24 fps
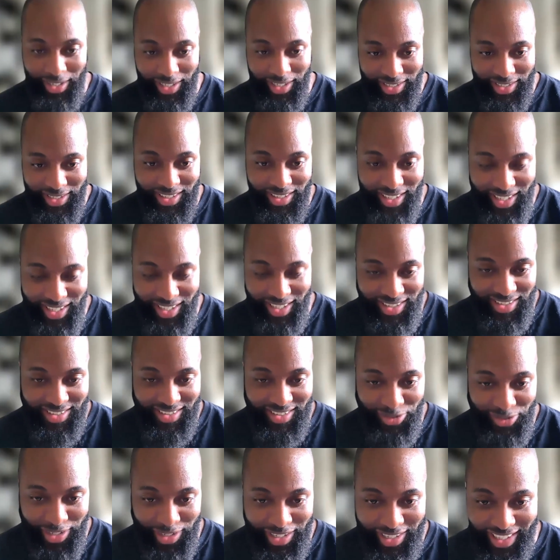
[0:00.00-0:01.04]
is
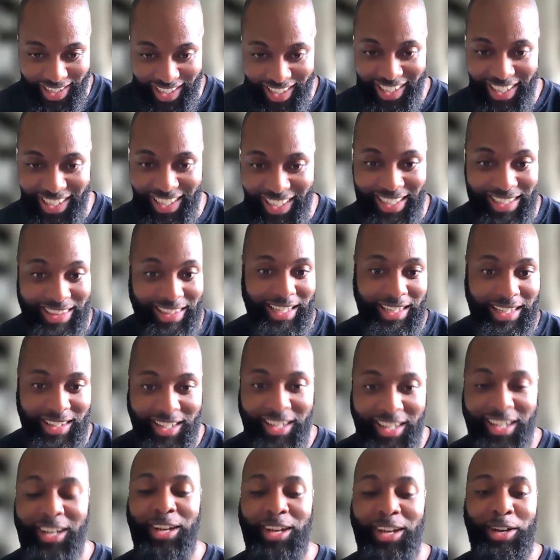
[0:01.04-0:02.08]
really the key. And then
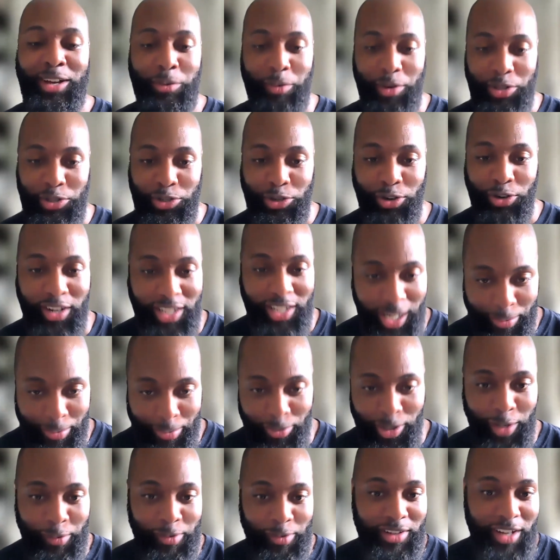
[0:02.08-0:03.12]
when you're
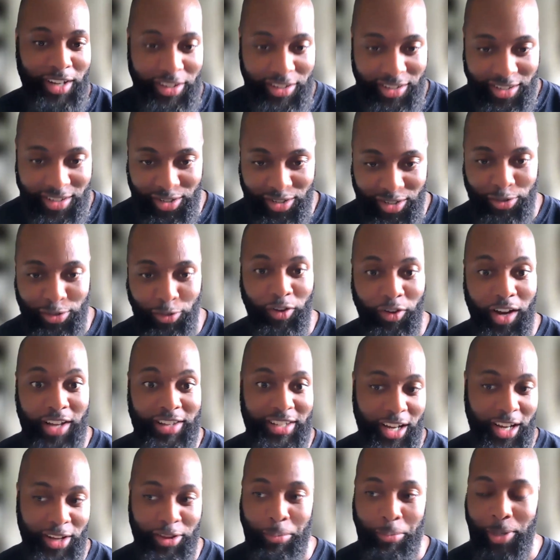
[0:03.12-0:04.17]
collaborating with others and you're finding other